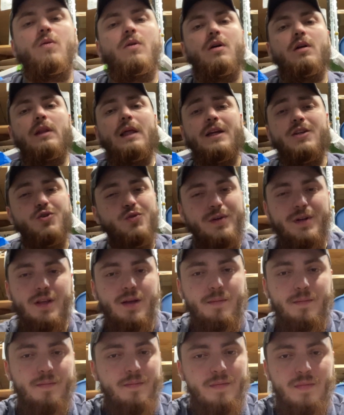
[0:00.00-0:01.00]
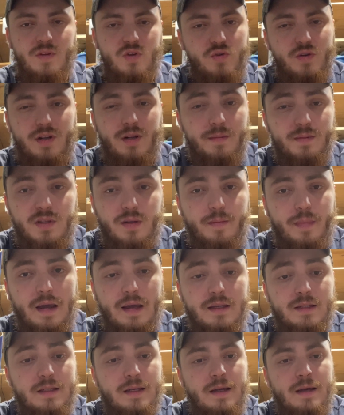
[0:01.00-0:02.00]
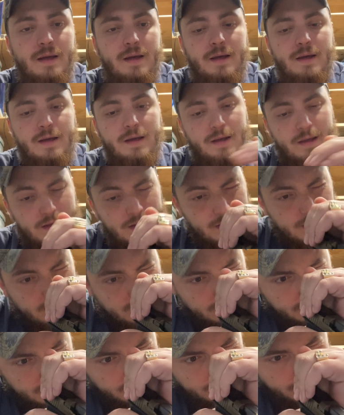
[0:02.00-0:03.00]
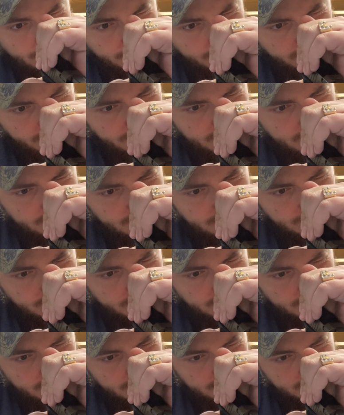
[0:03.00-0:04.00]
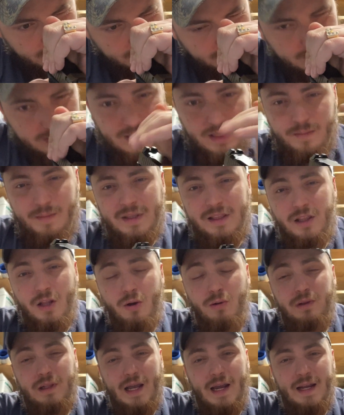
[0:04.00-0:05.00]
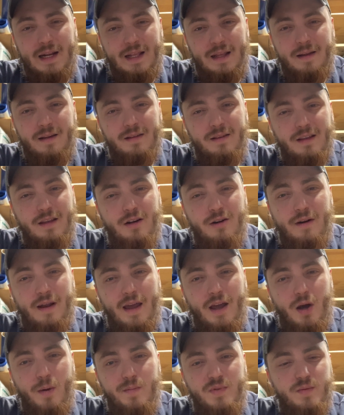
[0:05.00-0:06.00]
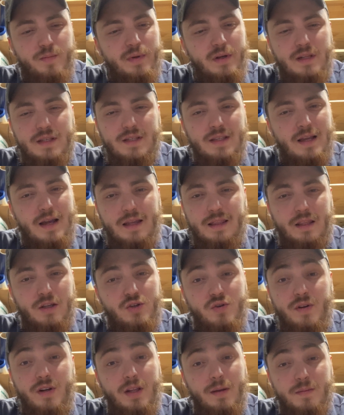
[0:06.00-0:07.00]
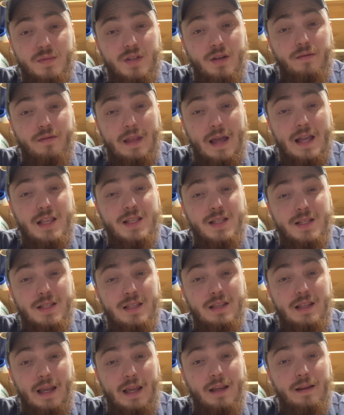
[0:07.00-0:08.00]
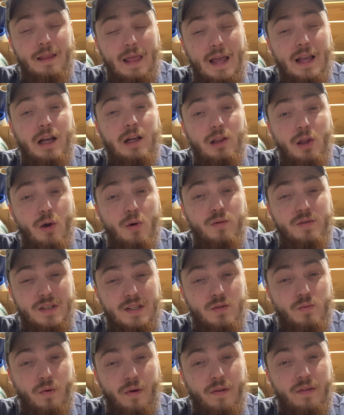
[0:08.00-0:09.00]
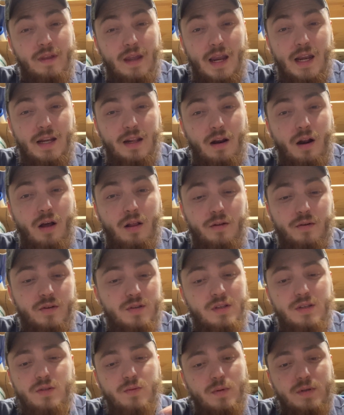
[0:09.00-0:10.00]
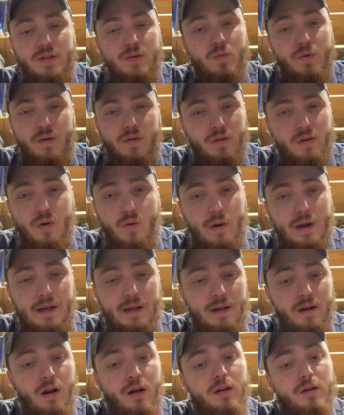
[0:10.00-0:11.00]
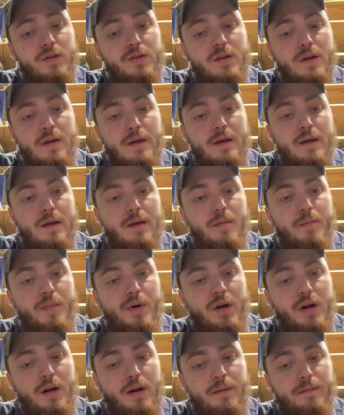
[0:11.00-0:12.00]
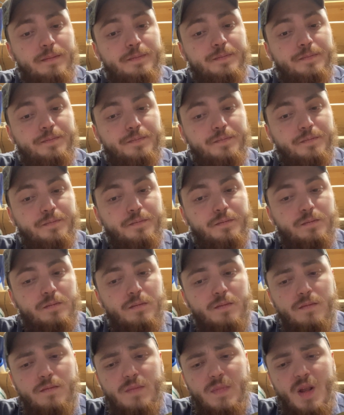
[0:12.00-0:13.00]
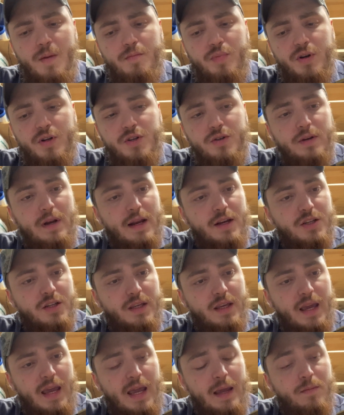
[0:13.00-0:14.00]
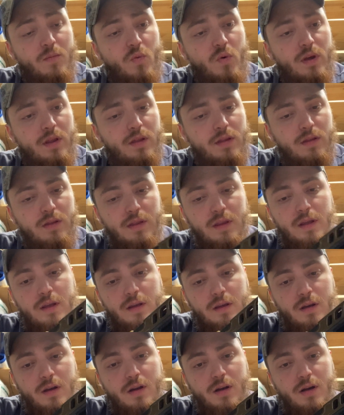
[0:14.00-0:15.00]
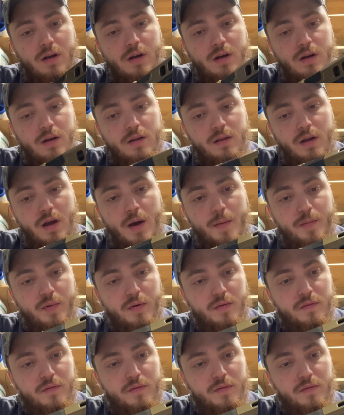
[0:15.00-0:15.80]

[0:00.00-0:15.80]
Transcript: like tritium. Tritium is the best. You could see them in low lighting, it helps, but it's not the tritium stuff. That's like, that glows. That's worth $80. This wasn't worth no $80. But I'm pretty sure it actually came with the upper